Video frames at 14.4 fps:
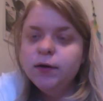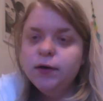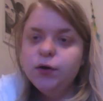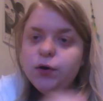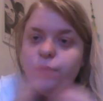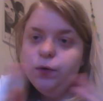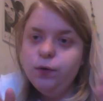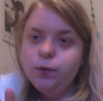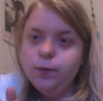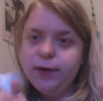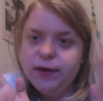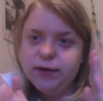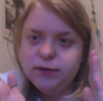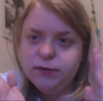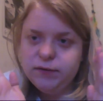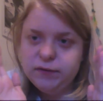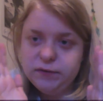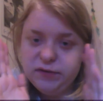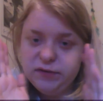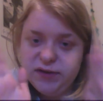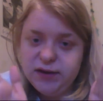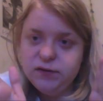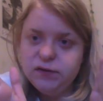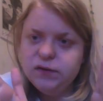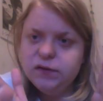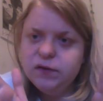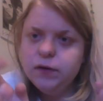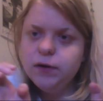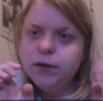Who is
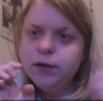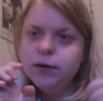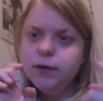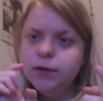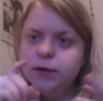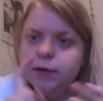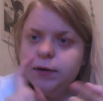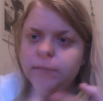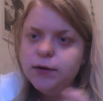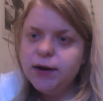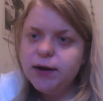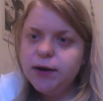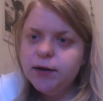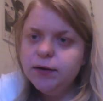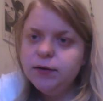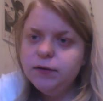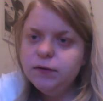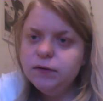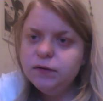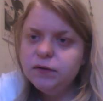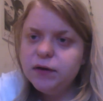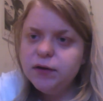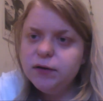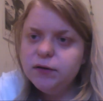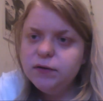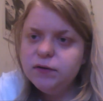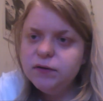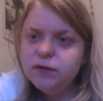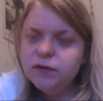this? Nana's
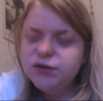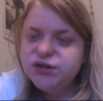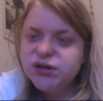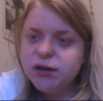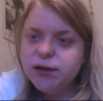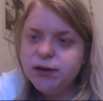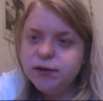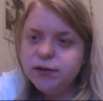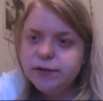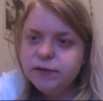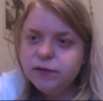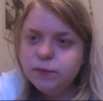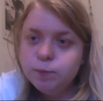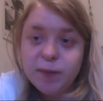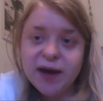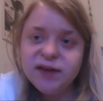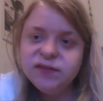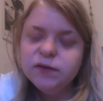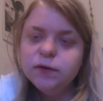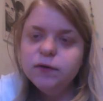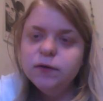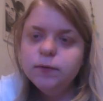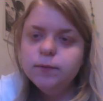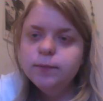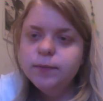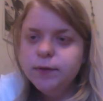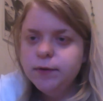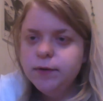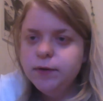and Jalila's bastard,
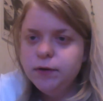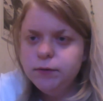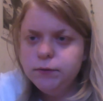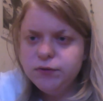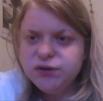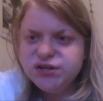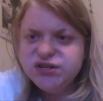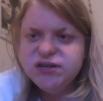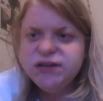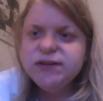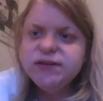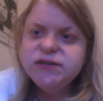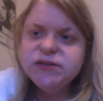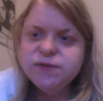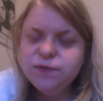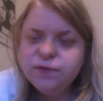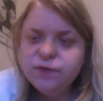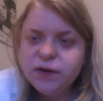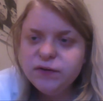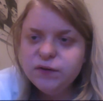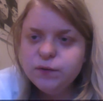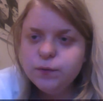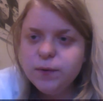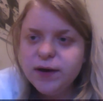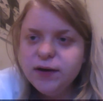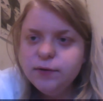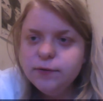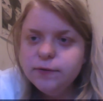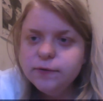Rashid's first
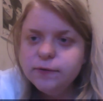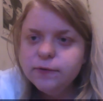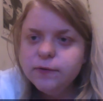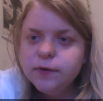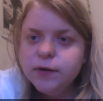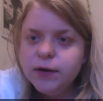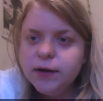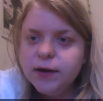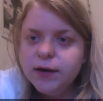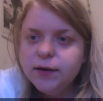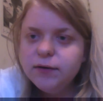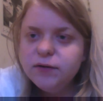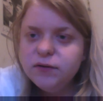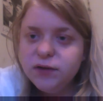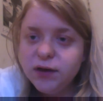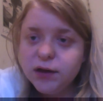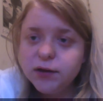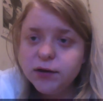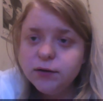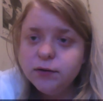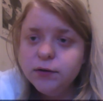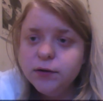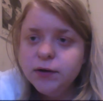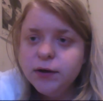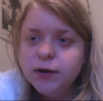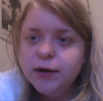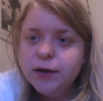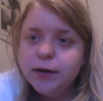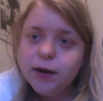wife and killer,
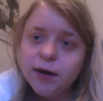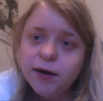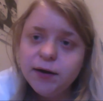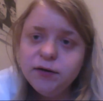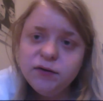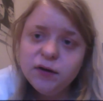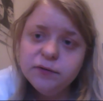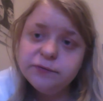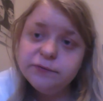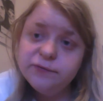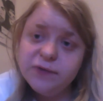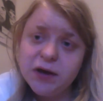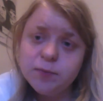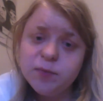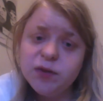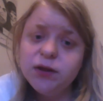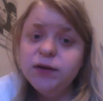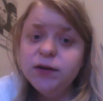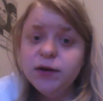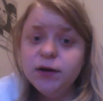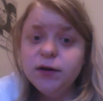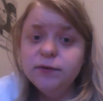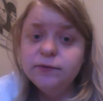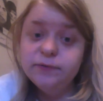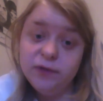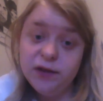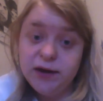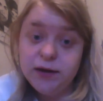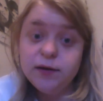kind of family of
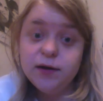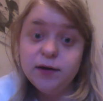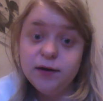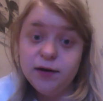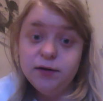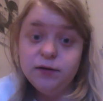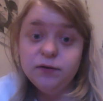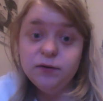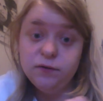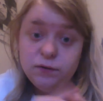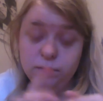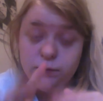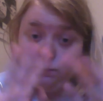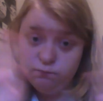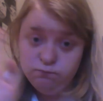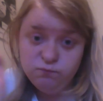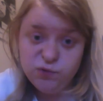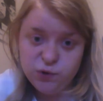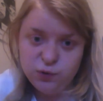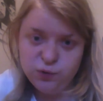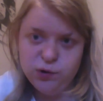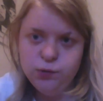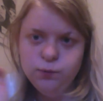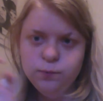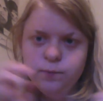Layla and crew.